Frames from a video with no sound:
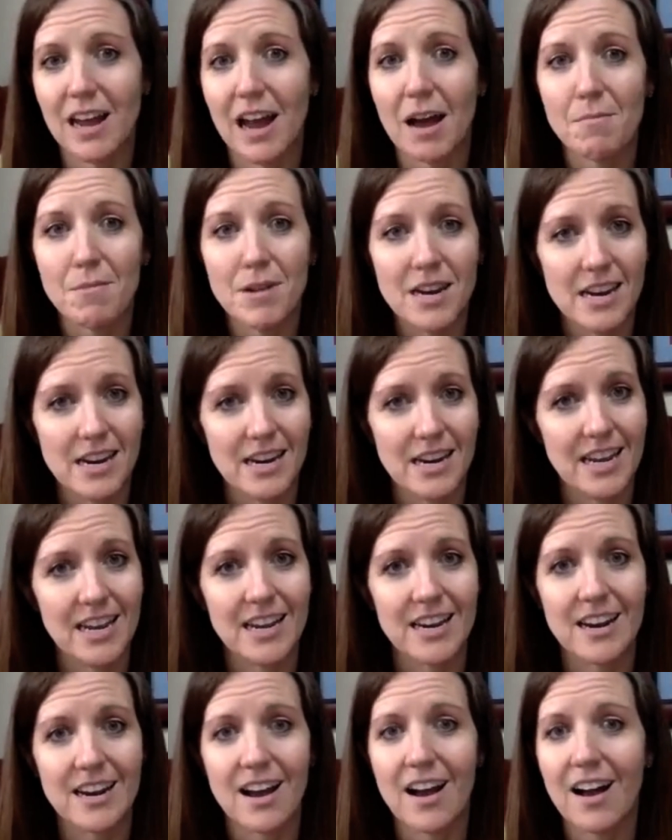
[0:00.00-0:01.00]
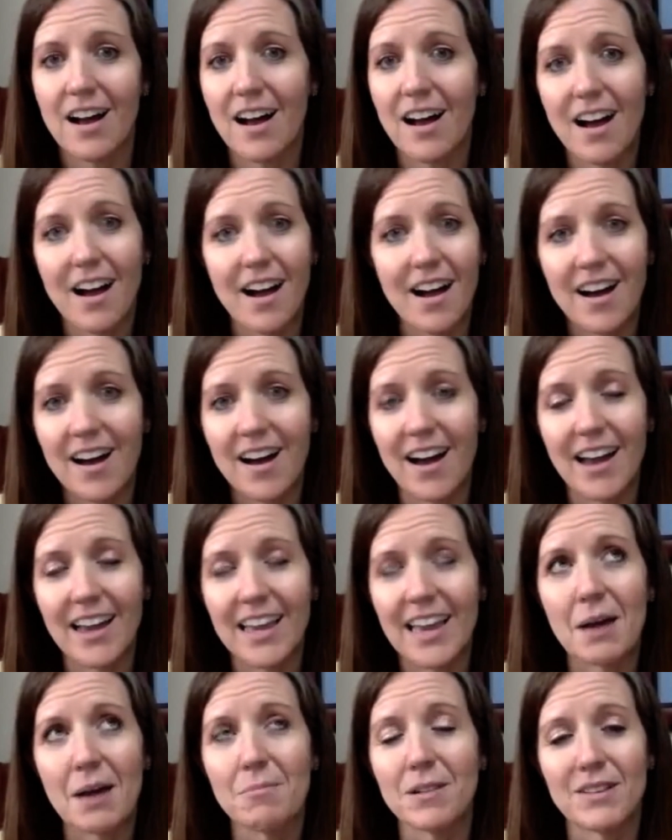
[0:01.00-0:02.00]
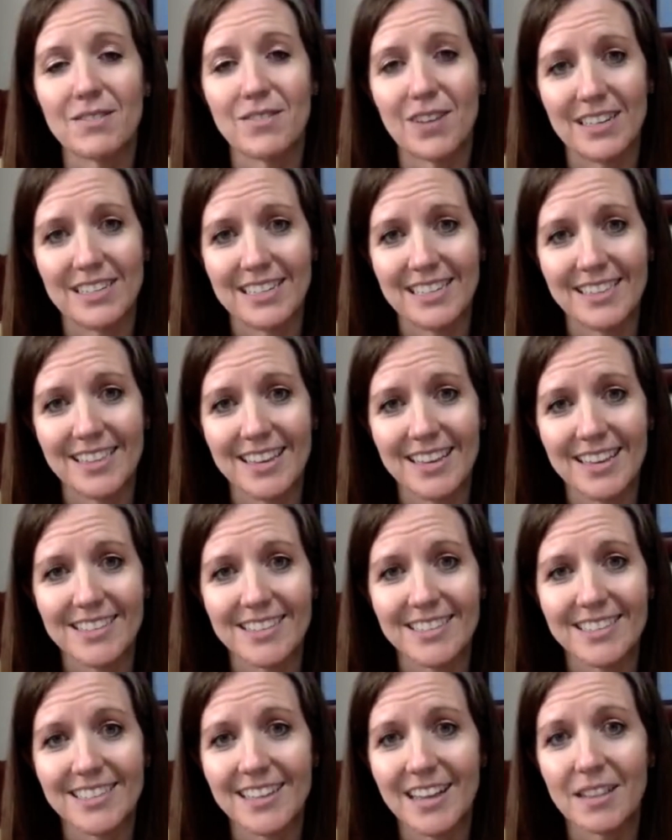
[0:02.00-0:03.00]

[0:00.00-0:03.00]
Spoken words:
I'm an idiot. I can't believe I did this.